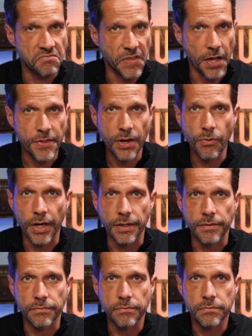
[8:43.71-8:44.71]
Nothing
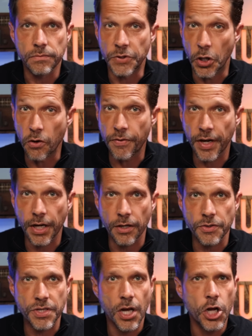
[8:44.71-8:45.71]
written, no
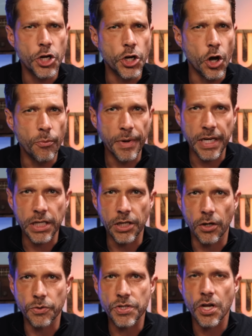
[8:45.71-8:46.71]
videos, no meeting
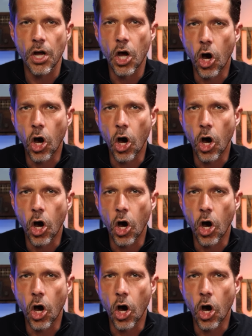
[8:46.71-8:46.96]
notes,